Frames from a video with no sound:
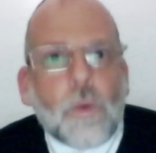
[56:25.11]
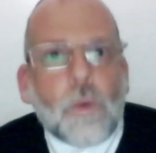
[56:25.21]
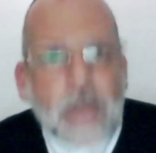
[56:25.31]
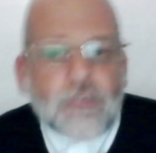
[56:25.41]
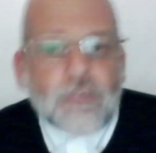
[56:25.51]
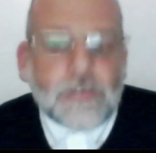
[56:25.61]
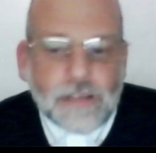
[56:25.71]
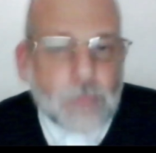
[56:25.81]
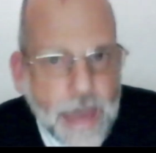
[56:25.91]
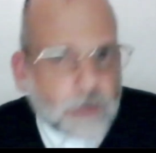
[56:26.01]
Whatever, it
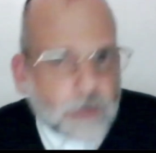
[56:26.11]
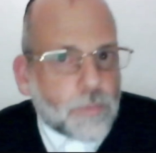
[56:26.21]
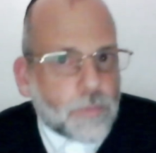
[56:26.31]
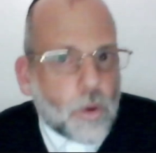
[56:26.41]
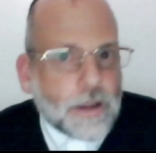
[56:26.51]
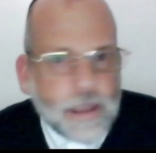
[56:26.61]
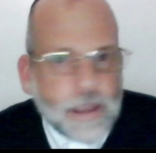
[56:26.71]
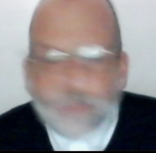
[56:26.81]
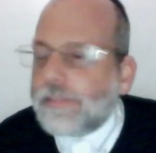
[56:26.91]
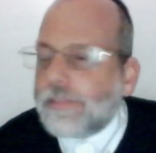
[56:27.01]
doesn't matter. Point
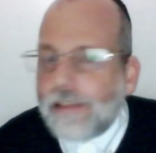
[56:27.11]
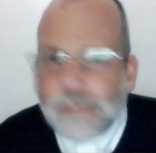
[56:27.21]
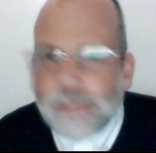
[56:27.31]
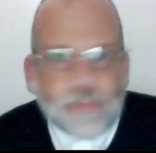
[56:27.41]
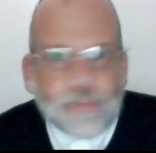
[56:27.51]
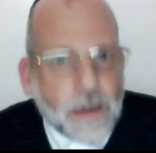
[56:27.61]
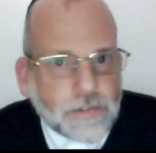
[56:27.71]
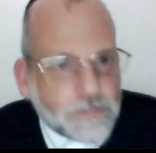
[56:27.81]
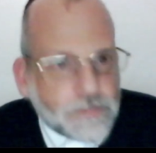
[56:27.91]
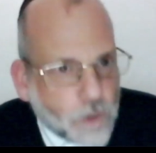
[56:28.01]
is, the Netziv
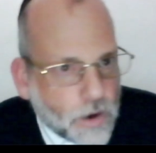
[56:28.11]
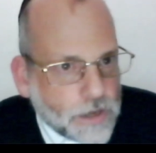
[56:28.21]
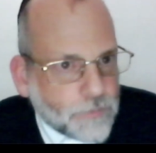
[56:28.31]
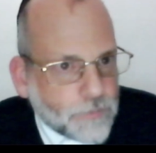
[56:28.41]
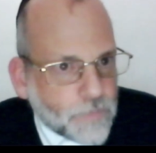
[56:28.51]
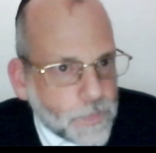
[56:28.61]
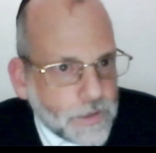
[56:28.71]
tells the story.